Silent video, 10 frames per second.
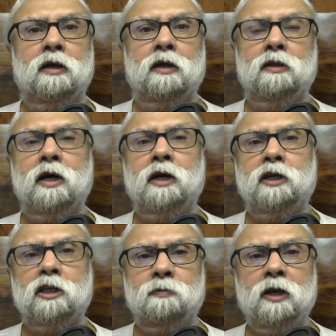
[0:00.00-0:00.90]
The
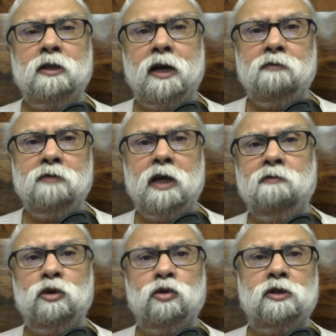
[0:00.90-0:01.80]
display that we have
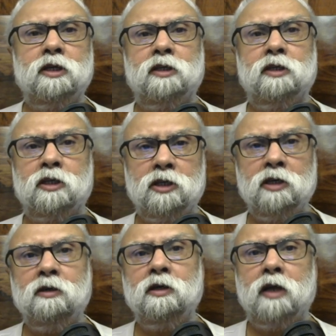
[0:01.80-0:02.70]
used is
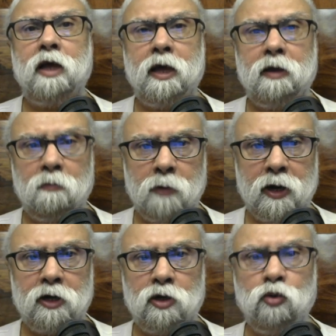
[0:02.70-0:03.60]

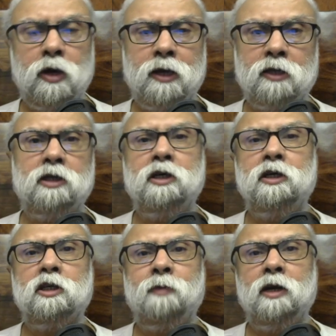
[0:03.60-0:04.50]
16:2 LCD
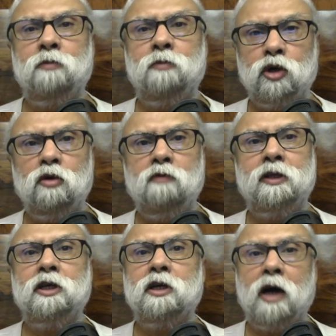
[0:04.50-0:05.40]
display module.
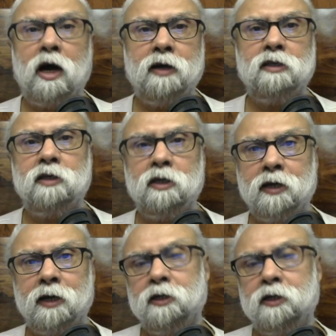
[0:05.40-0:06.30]
When the card is
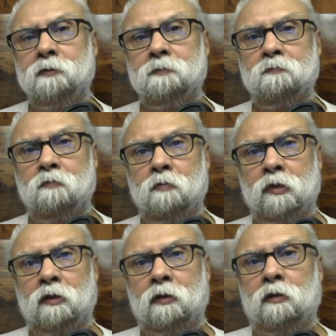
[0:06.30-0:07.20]
detected,
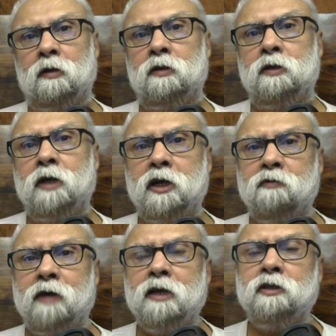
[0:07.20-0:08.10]
the
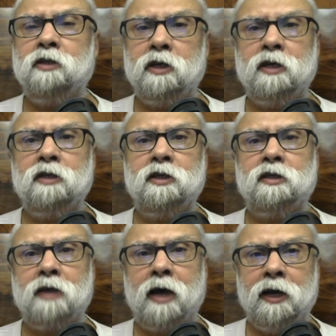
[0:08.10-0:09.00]
device reads
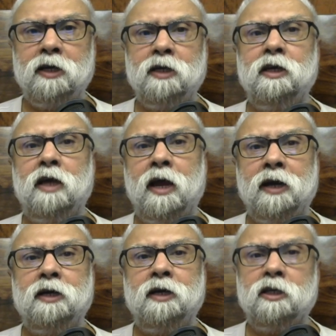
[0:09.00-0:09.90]
its ID
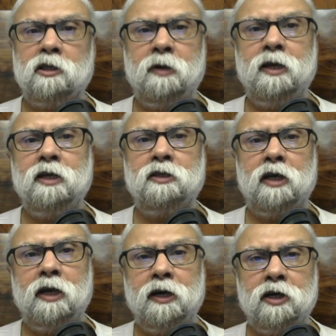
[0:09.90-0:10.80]
and displays
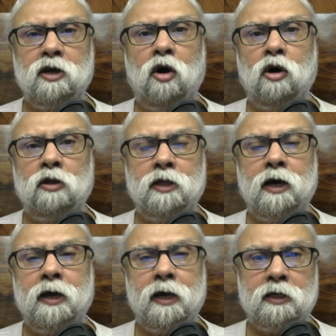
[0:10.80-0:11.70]
it on
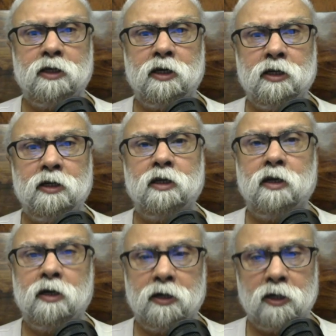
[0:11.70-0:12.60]
the LCD
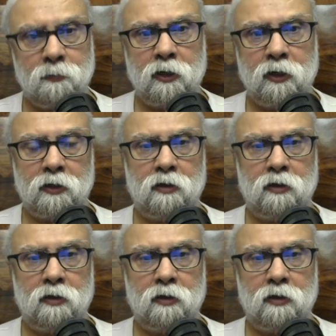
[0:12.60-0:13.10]
display.